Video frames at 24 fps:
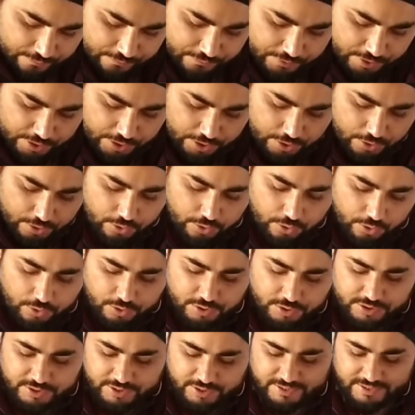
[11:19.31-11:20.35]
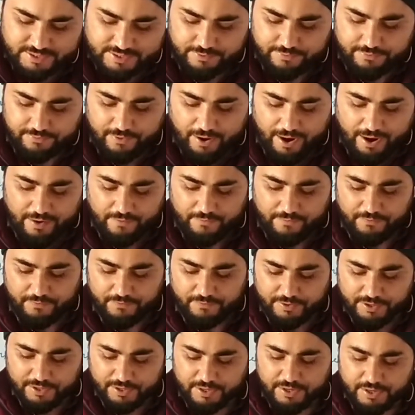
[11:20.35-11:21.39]
we go
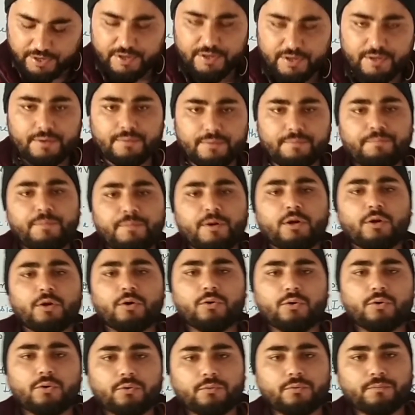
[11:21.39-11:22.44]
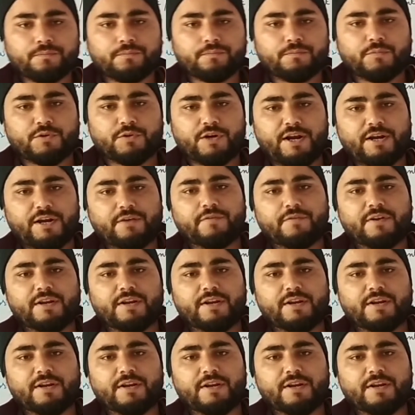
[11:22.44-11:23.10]
65 degree below, right?